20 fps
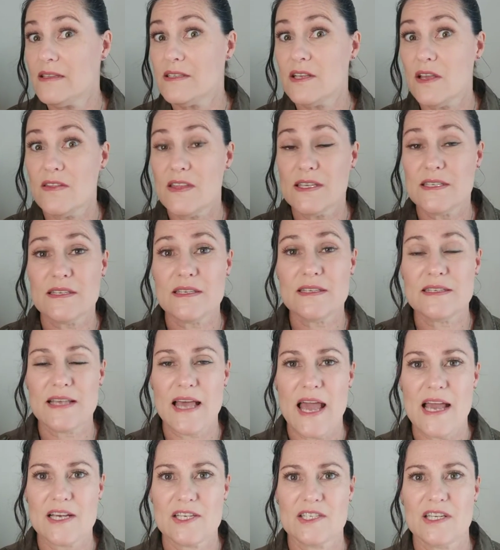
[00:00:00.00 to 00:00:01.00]
So this is
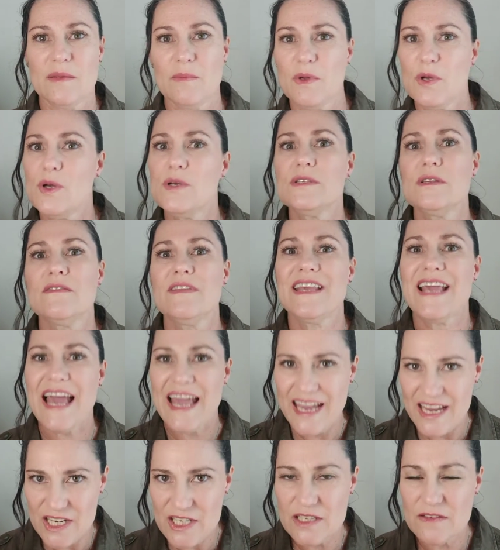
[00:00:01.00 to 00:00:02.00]
actually, because of the
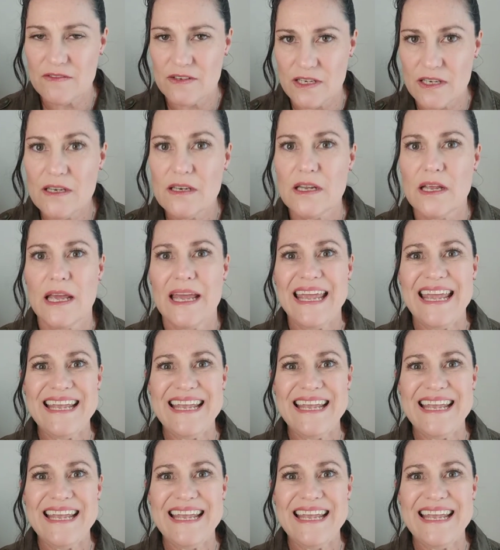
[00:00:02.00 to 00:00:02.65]
age of it,